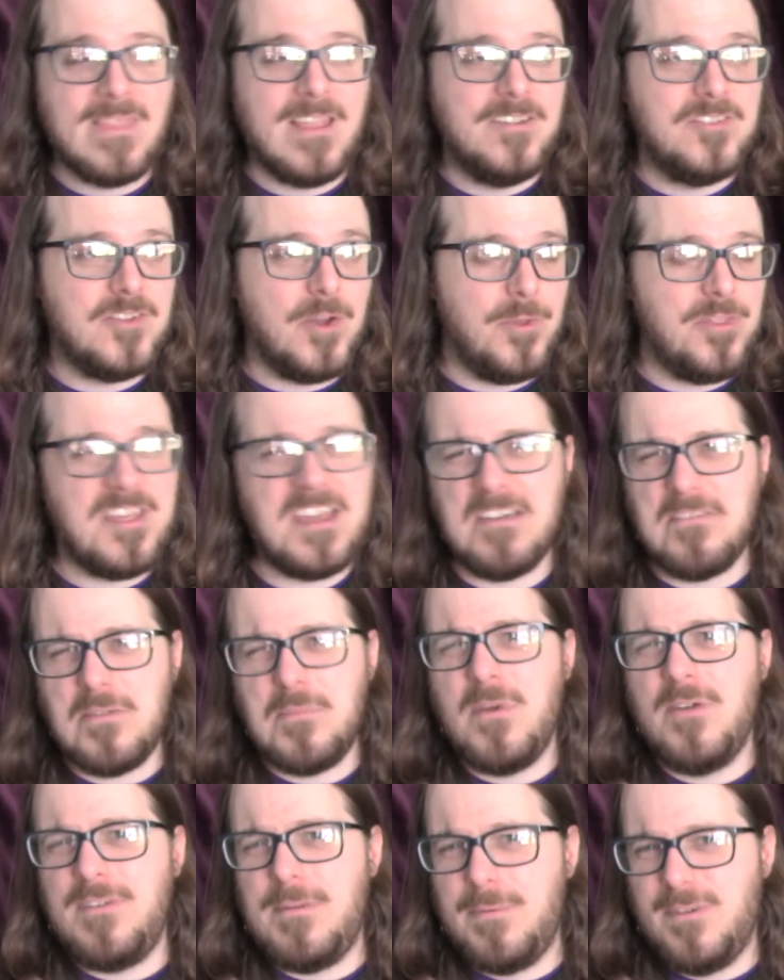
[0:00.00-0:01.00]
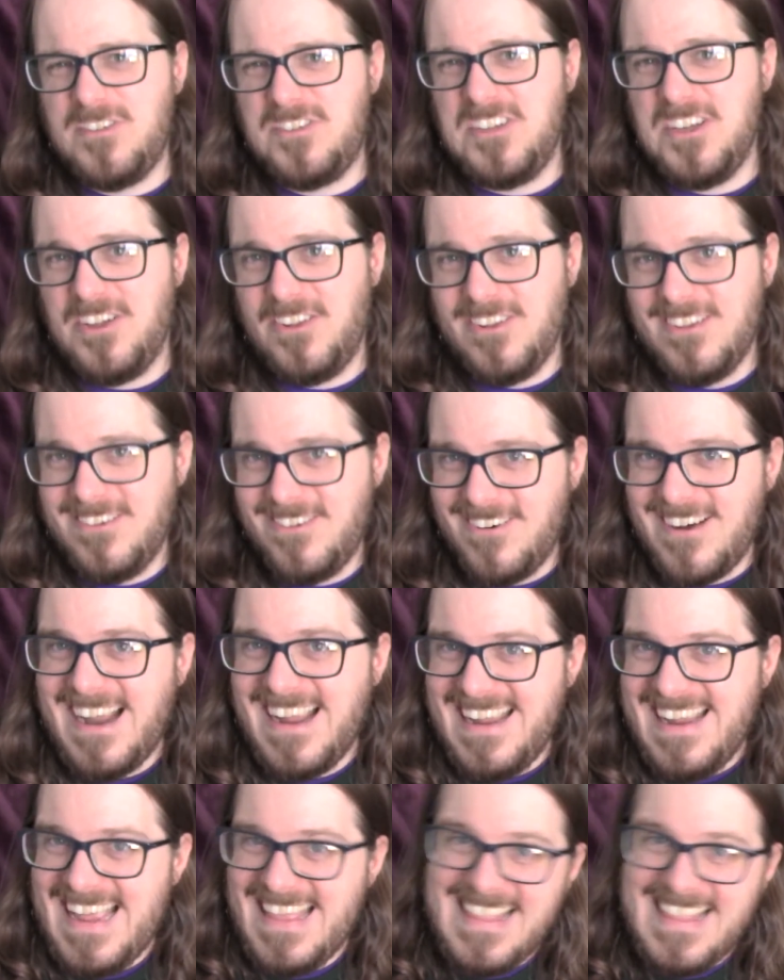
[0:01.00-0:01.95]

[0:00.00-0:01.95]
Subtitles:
So think of the movie Brazil, right?